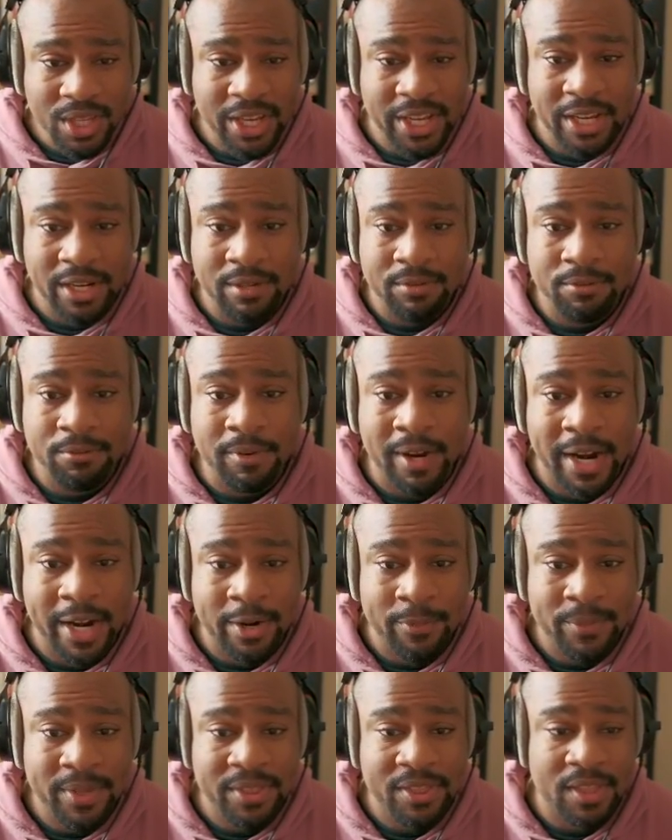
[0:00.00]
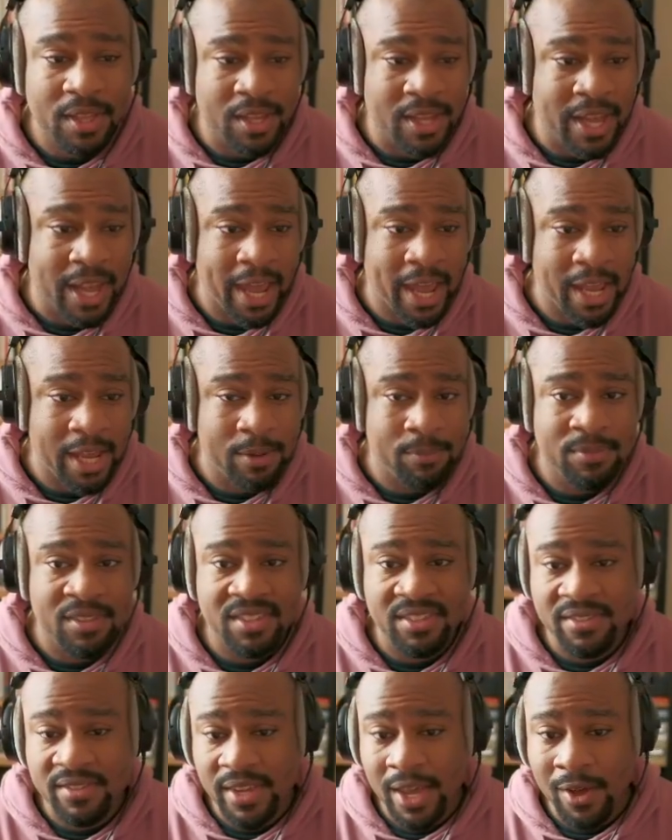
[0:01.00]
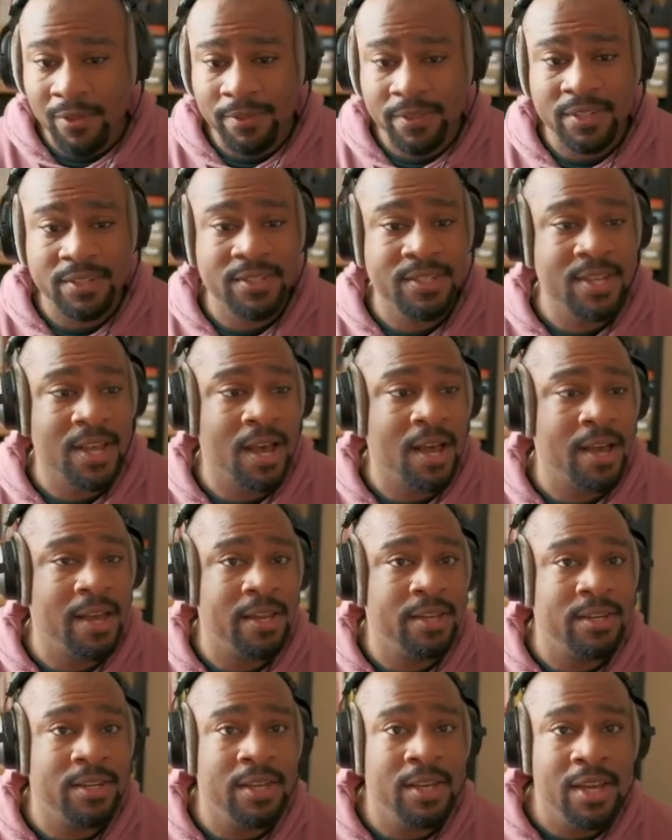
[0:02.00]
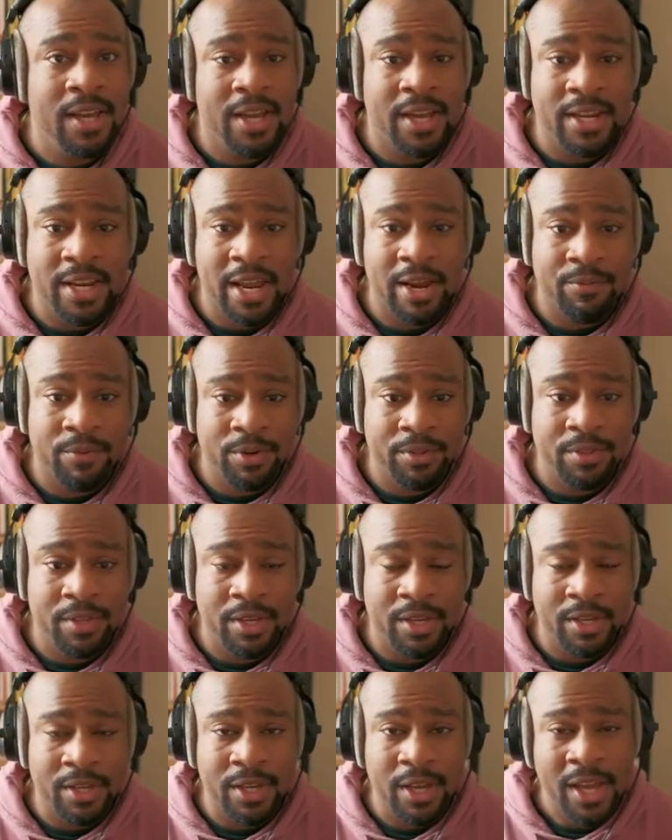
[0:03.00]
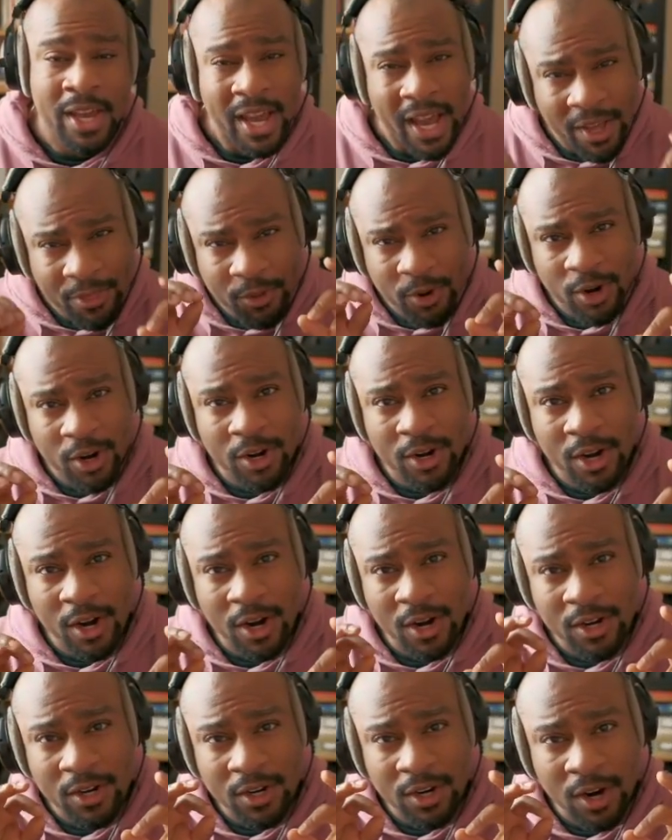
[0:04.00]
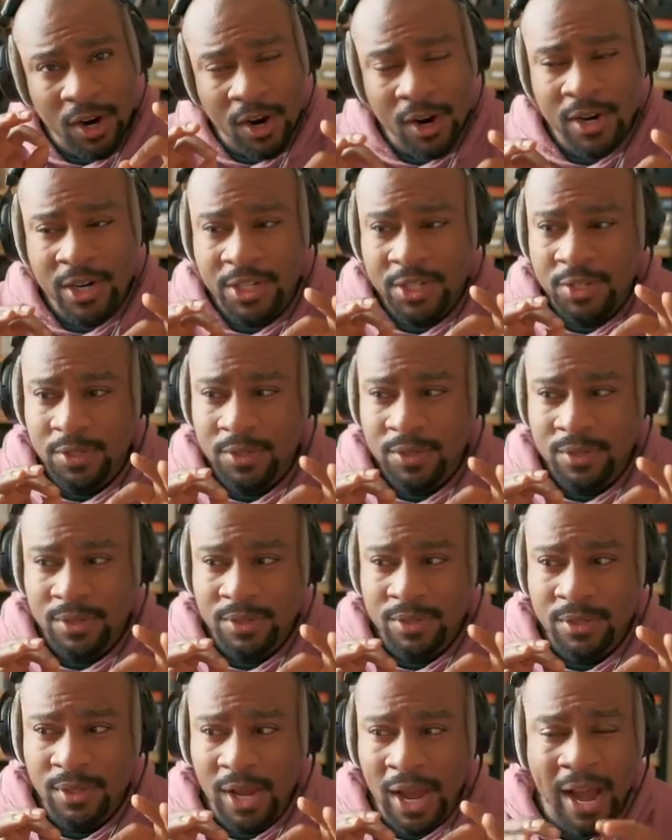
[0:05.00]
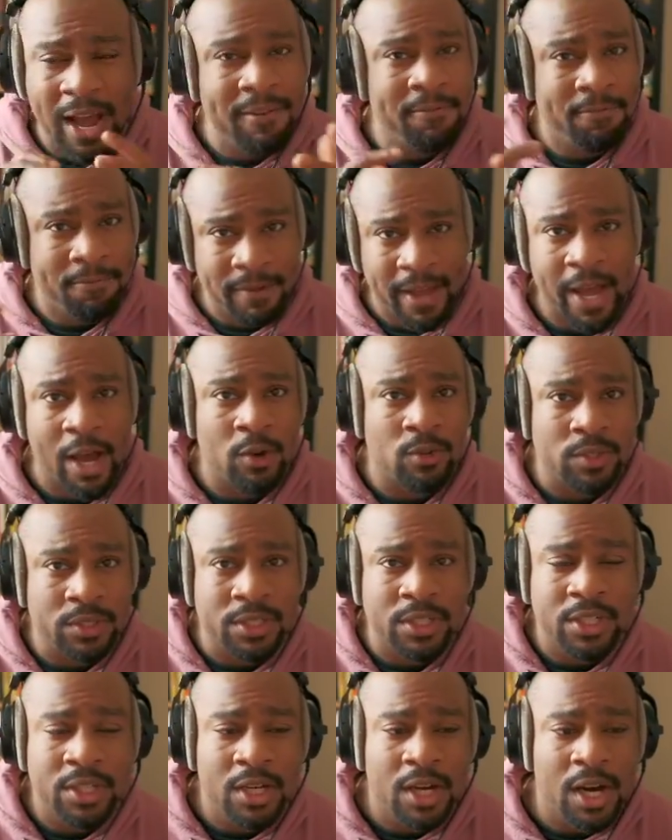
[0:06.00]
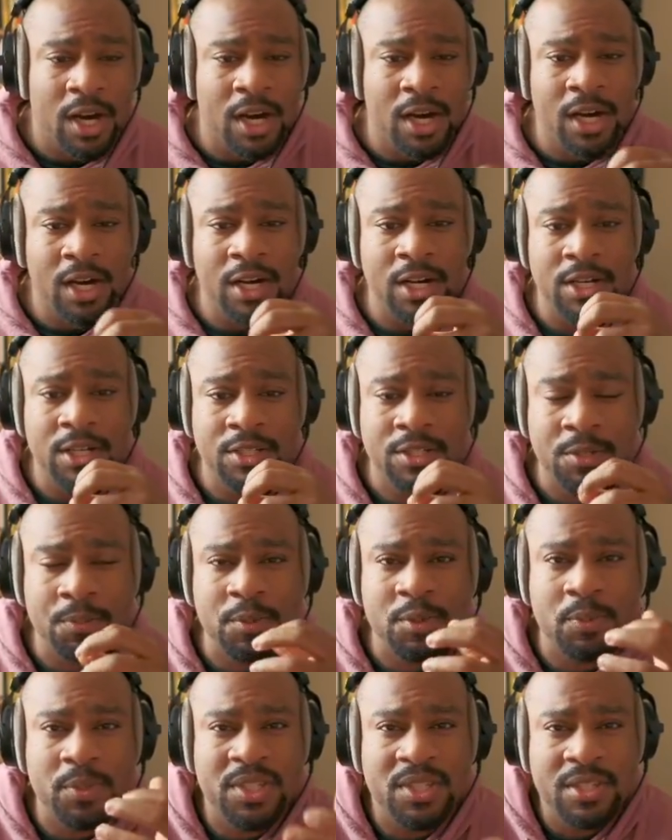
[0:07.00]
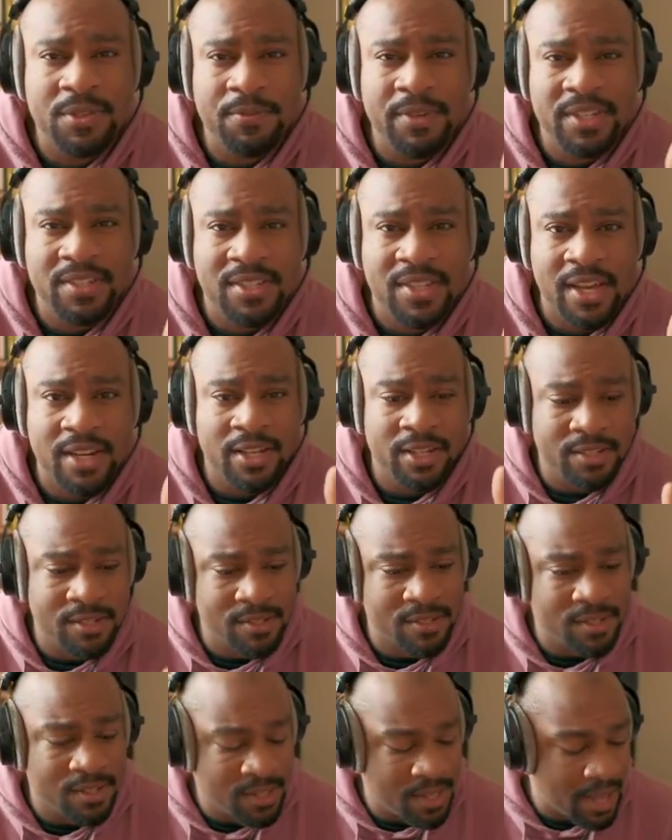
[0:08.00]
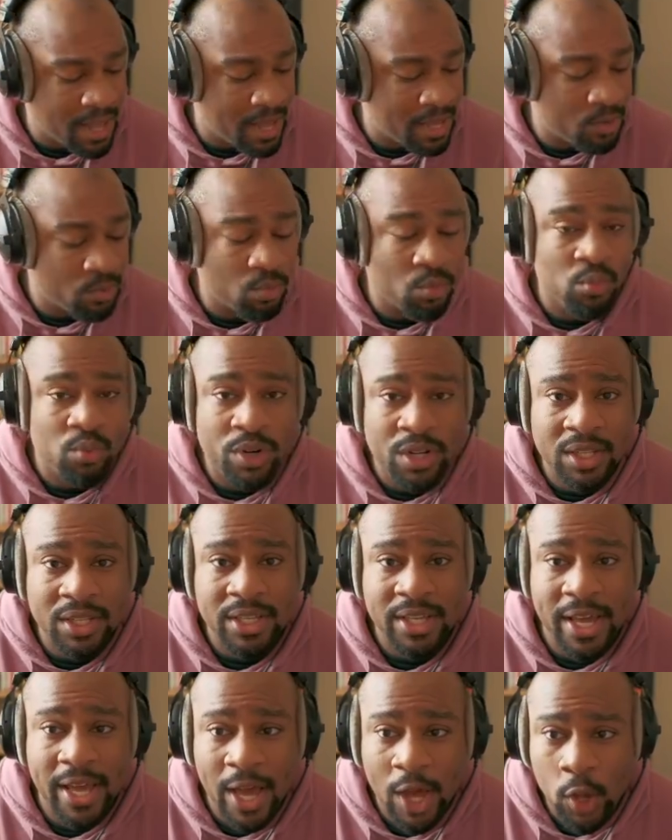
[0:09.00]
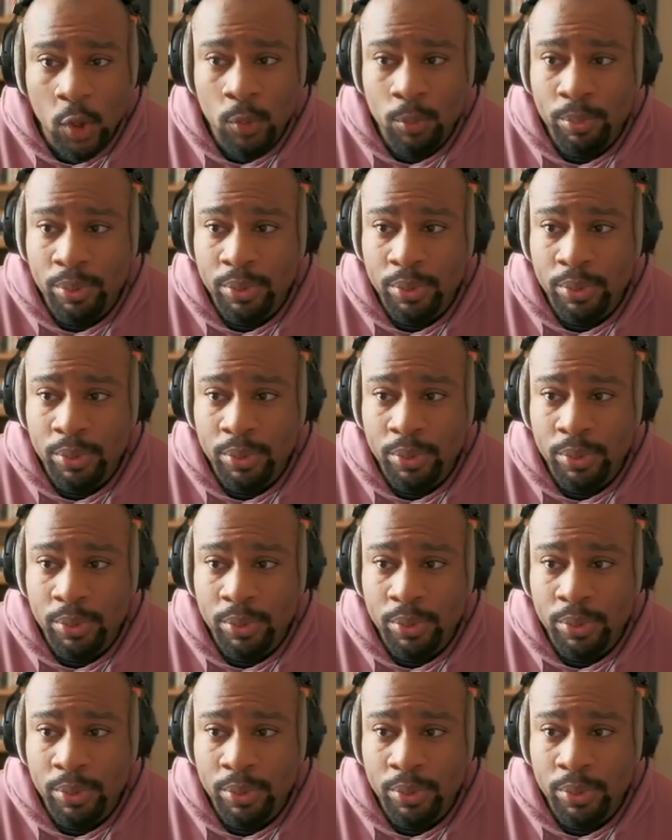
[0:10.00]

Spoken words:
environment, the game, the sound design, and everything. And there are as I've found, some specific settings that really help